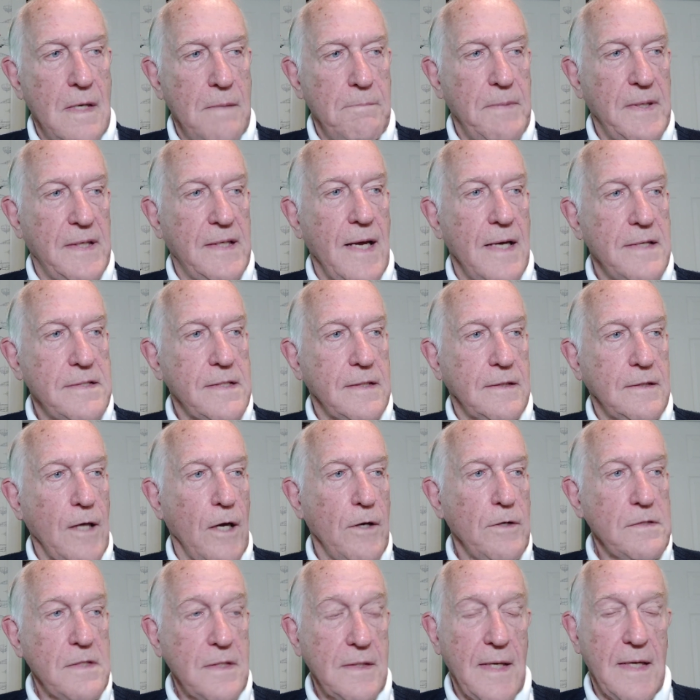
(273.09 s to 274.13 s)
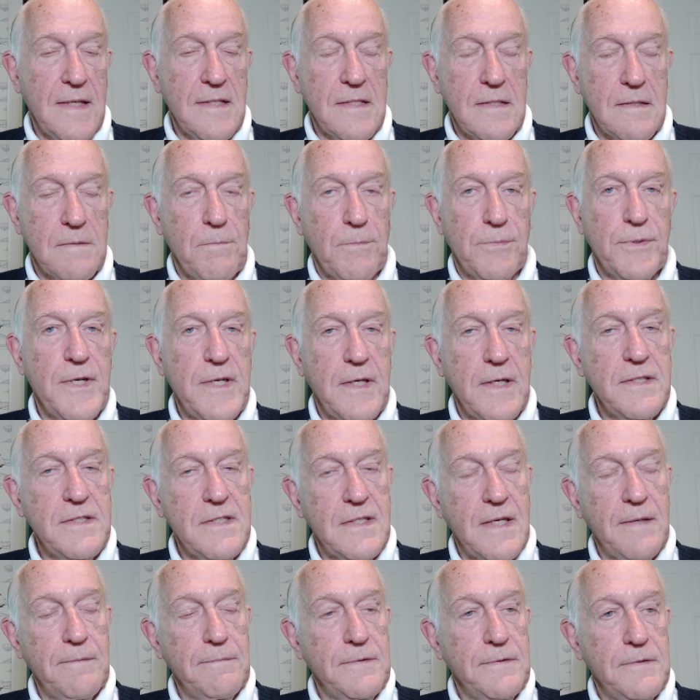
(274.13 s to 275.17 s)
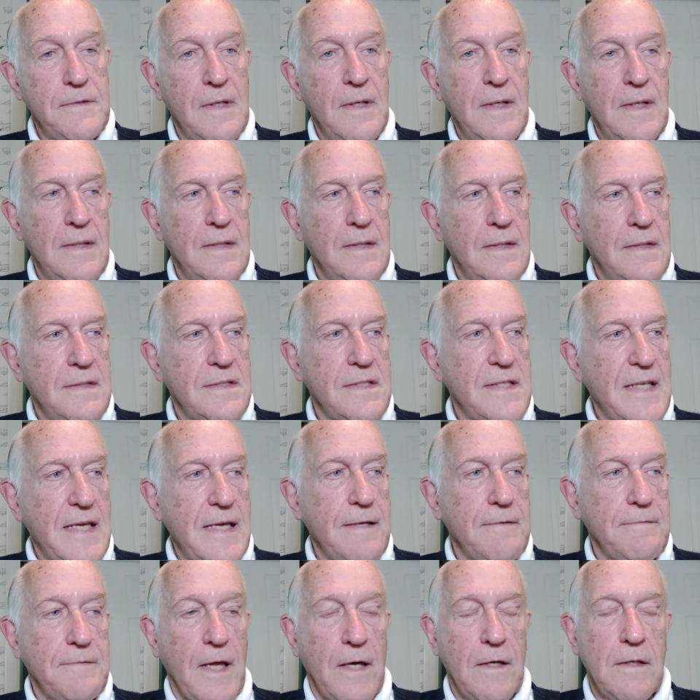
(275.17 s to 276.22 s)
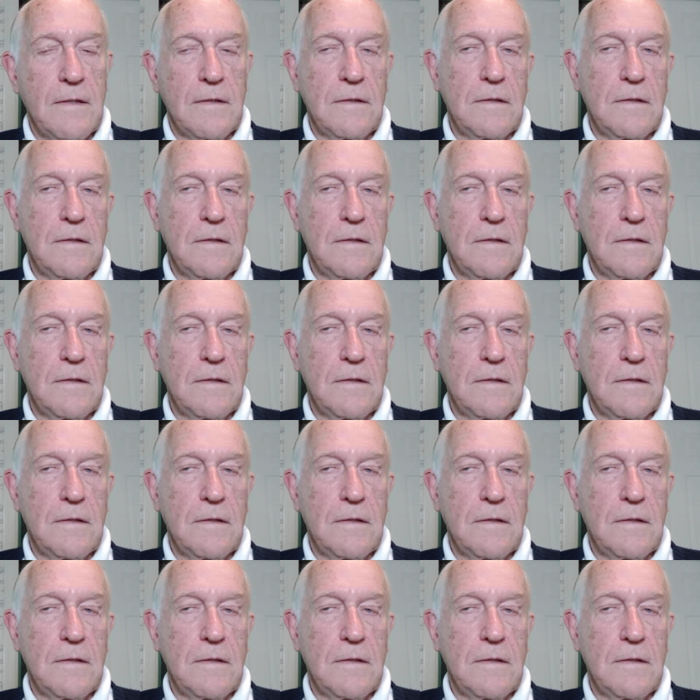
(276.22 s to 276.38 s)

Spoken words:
because it goes against preconceived